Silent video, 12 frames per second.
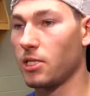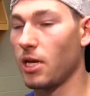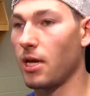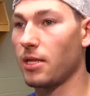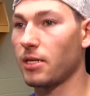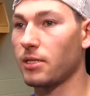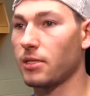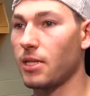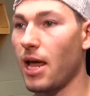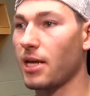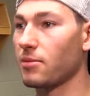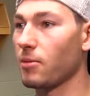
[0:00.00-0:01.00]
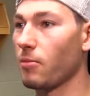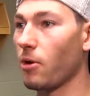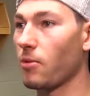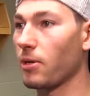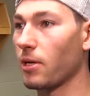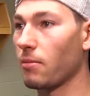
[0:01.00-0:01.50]
I think that has to be part
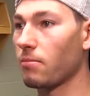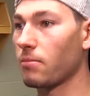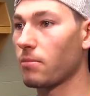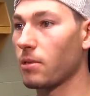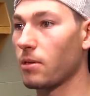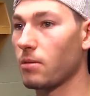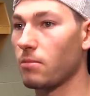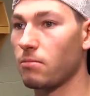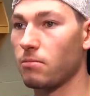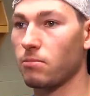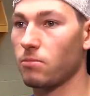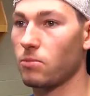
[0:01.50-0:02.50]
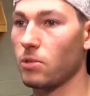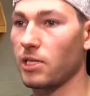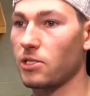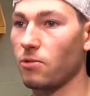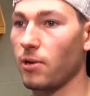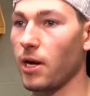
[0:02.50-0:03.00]
of my game.
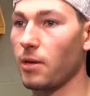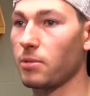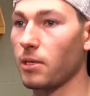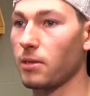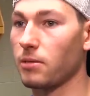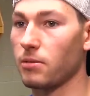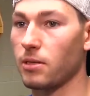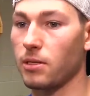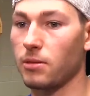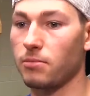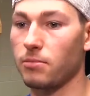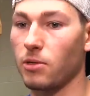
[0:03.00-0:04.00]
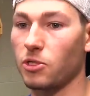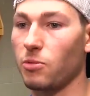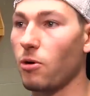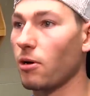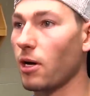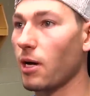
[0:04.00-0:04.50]
That's the way I play. I'm a
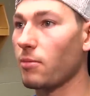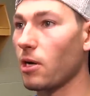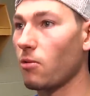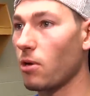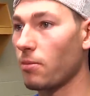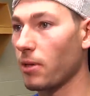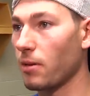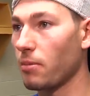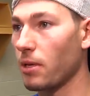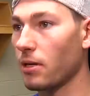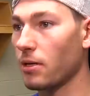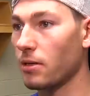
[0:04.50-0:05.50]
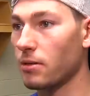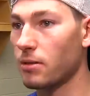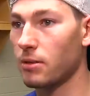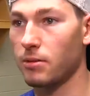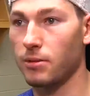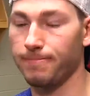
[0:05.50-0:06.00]
small guy, but I want to play big. And
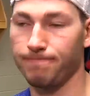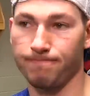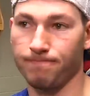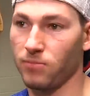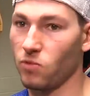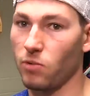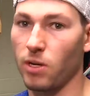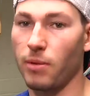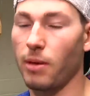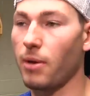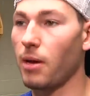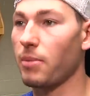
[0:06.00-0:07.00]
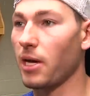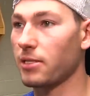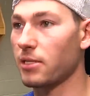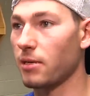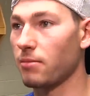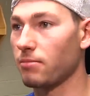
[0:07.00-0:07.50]
when I'm at my
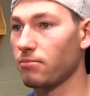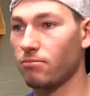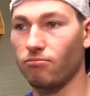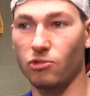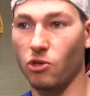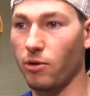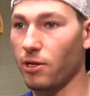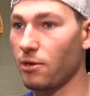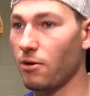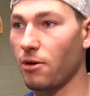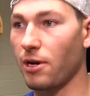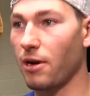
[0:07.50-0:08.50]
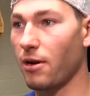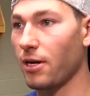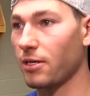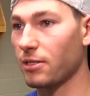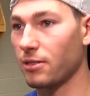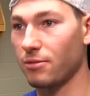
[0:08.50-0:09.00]
best, I'm going to the dirty
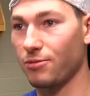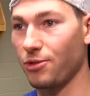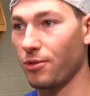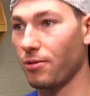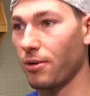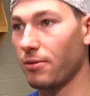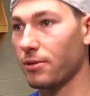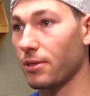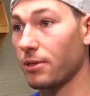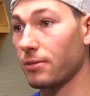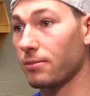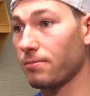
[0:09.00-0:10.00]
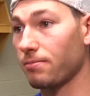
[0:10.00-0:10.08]
areas and doing whatever it takes.